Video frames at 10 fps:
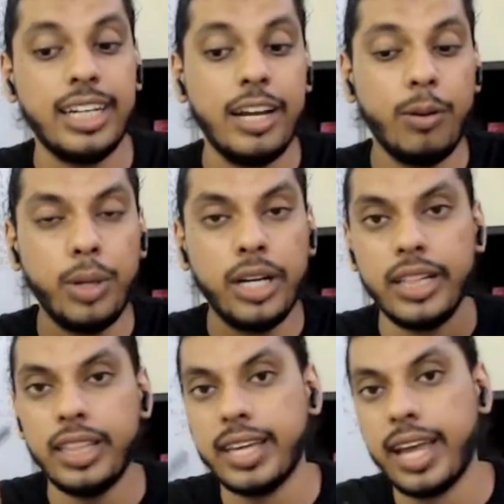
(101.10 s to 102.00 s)
even
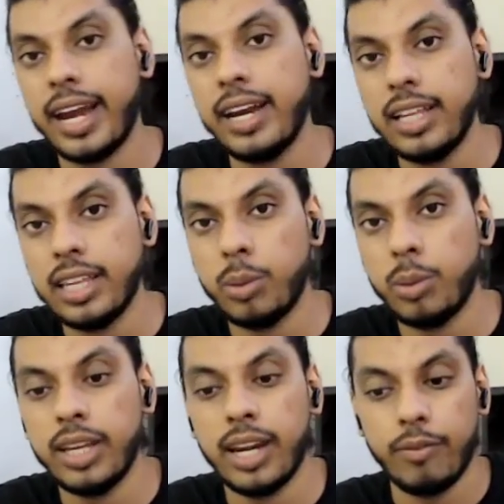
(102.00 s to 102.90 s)
till the end they were
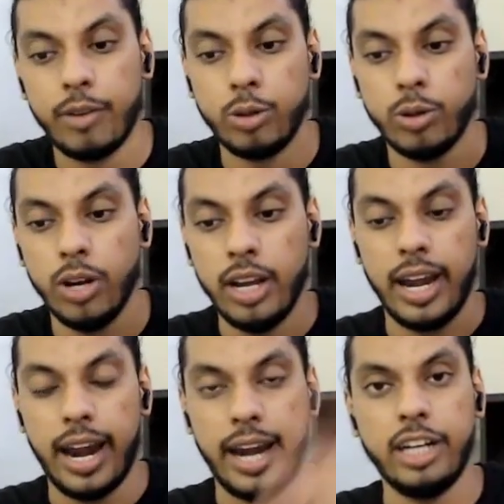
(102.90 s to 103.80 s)
there. And when you
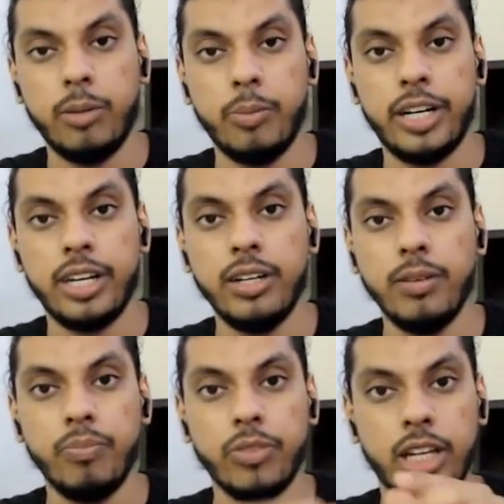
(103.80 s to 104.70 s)
ended the
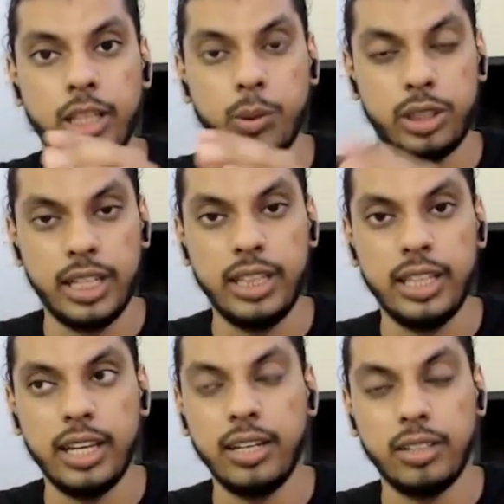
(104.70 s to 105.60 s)
meeting, they were still
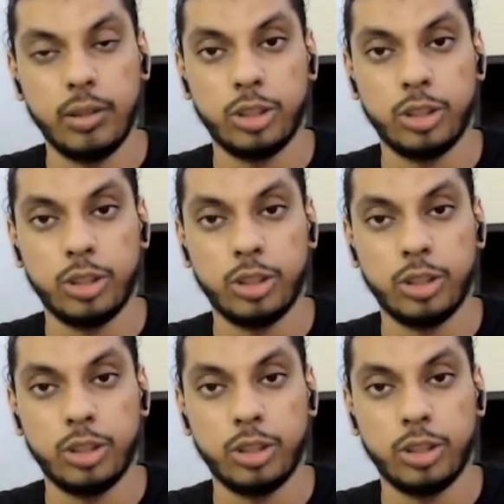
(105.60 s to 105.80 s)
there,